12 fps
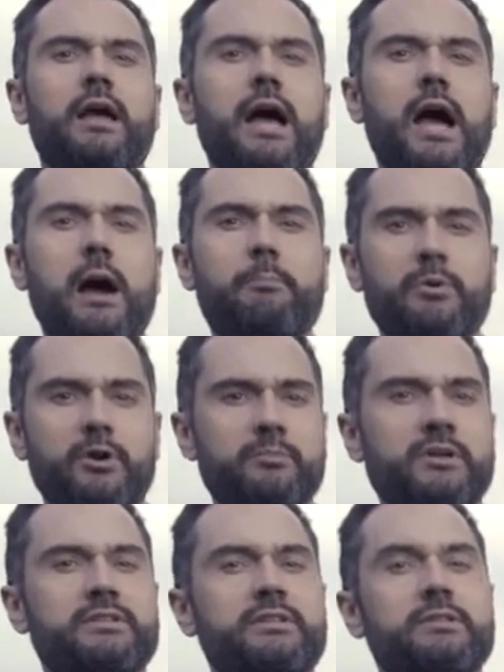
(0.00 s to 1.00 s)
a
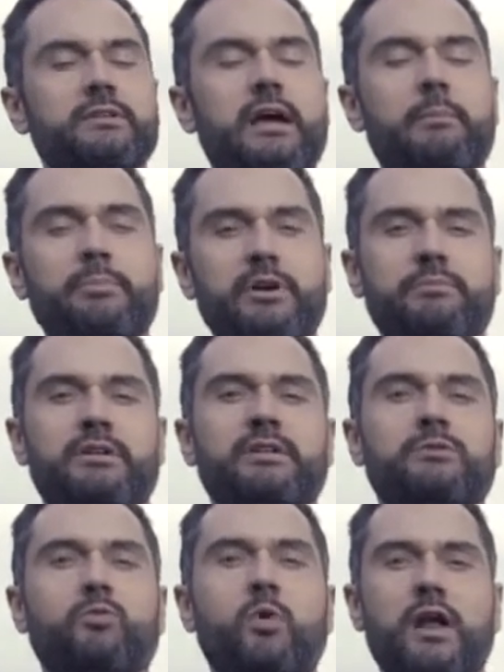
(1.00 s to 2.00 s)

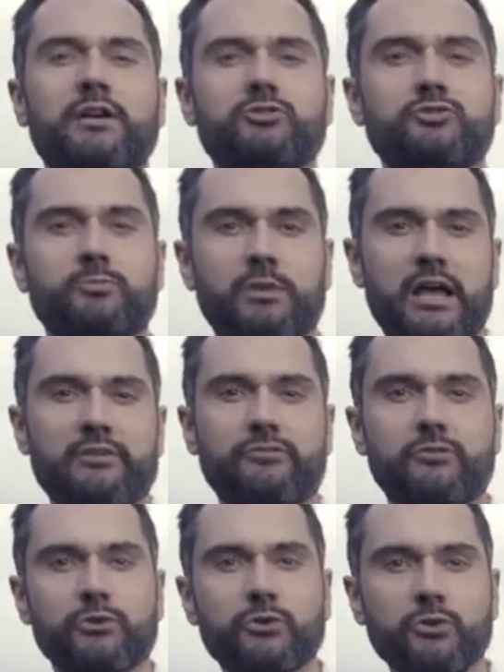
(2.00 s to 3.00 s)
permanent water supply
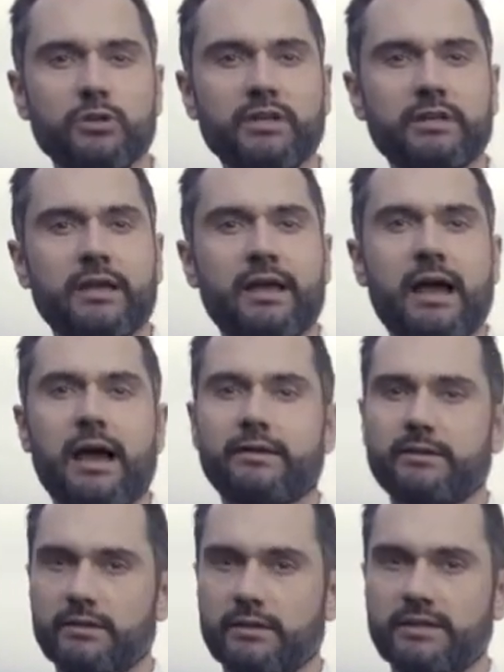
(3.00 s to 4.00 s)
for cooling, and
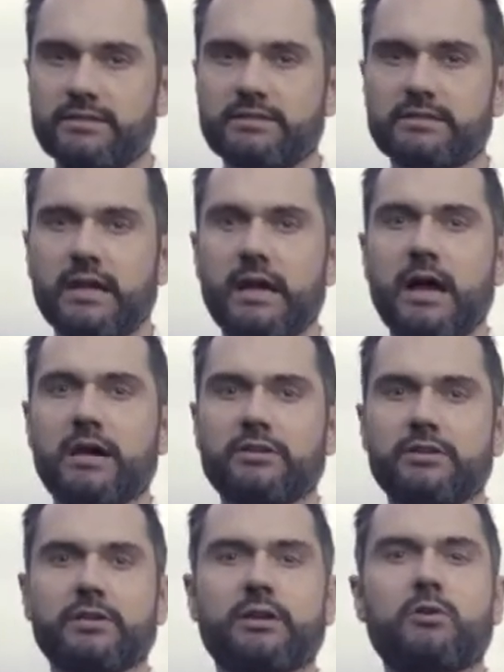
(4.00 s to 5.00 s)
at least a
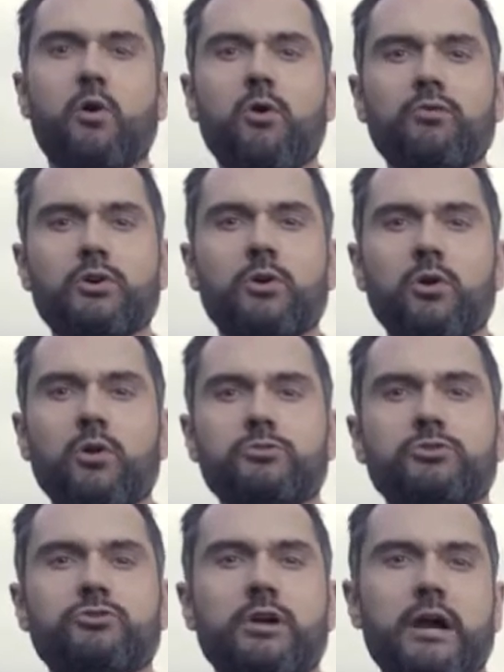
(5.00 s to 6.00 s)
year overhaul
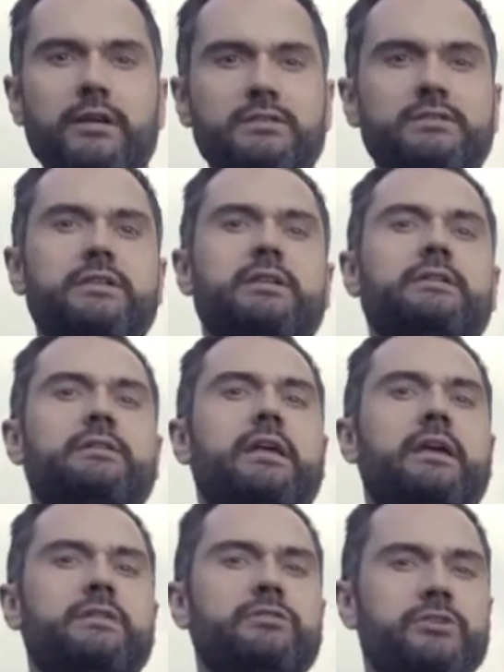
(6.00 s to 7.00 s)
to guarantee the
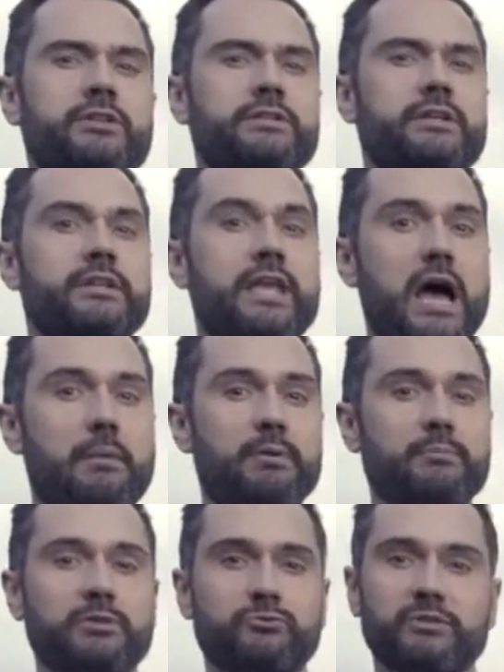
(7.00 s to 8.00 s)
internal gap
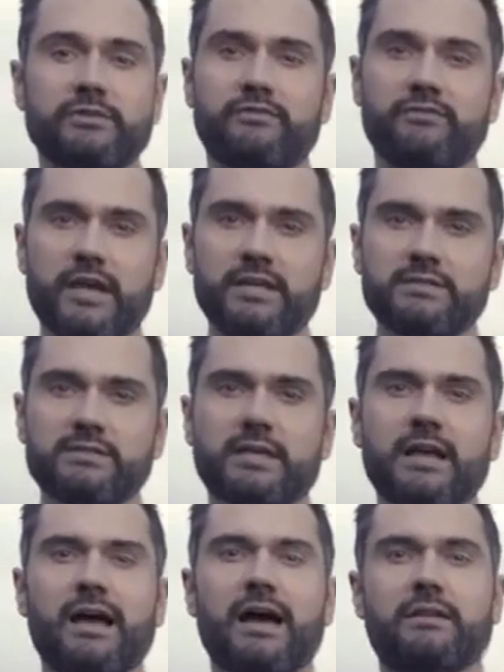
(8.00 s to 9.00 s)
between the vanes
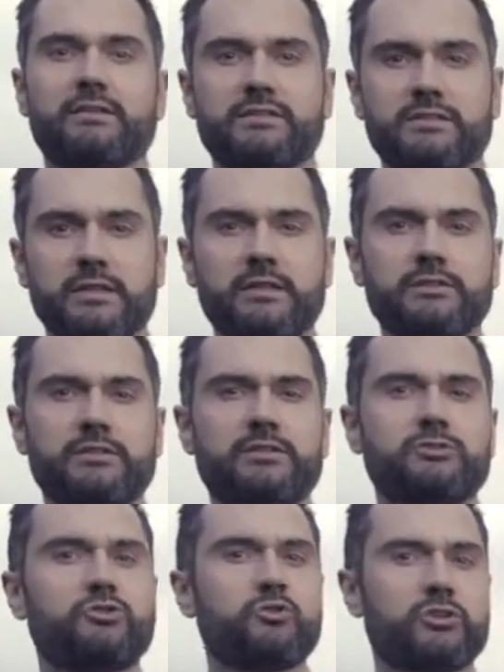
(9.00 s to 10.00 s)
and the cylinder
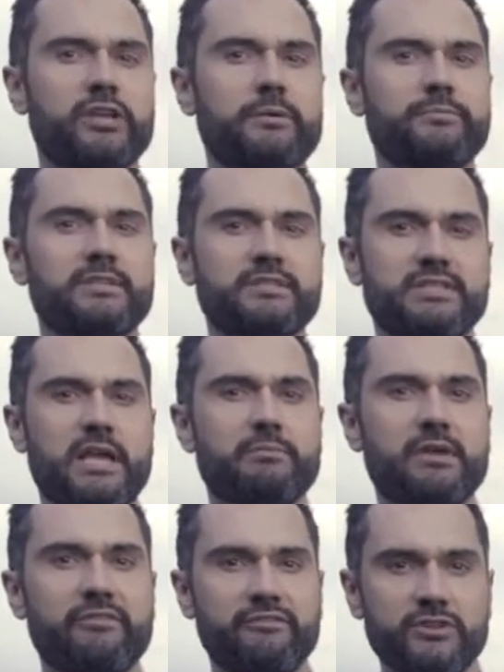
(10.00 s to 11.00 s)
to keep the same
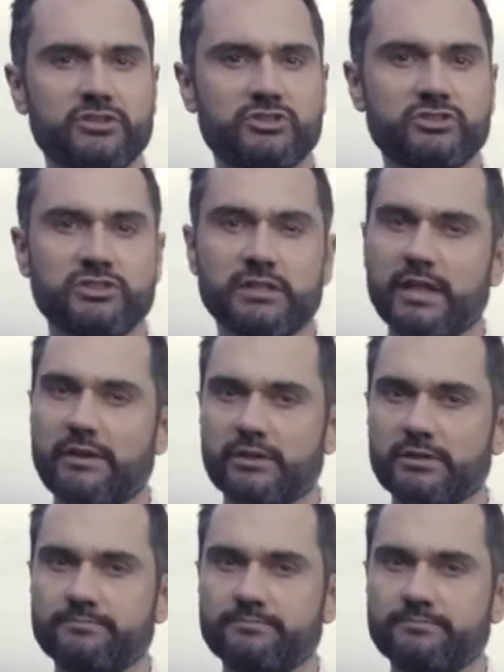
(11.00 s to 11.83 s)
efficiency level.